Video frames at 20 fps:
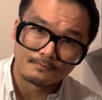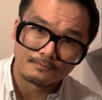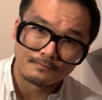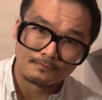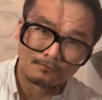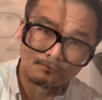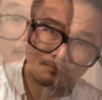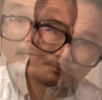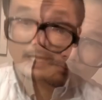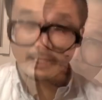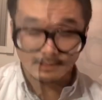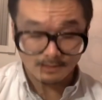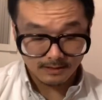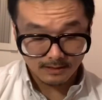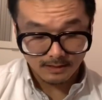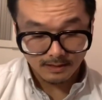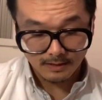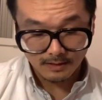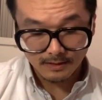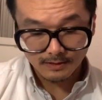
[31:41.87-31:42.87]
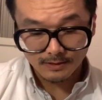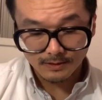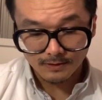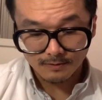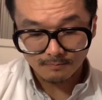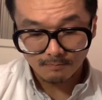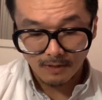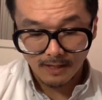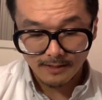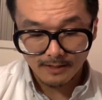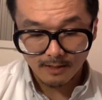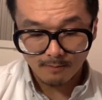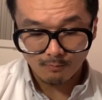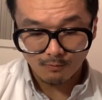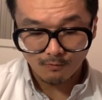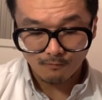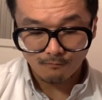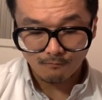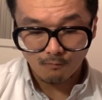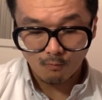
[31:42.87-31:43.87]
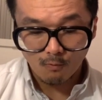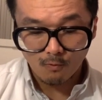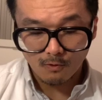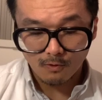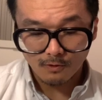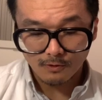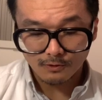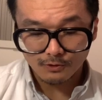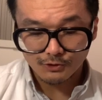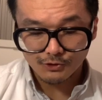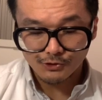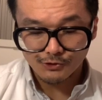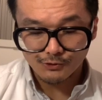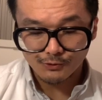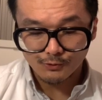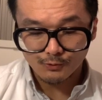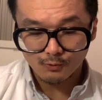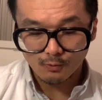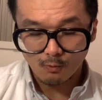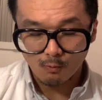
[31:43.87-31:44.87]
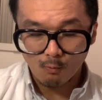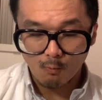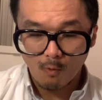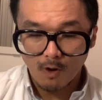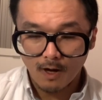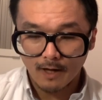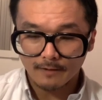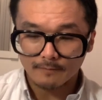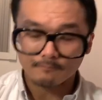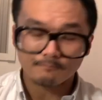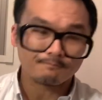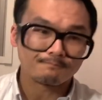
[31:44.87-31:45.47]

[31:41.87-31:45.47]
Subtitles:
Next, this is spy number 421.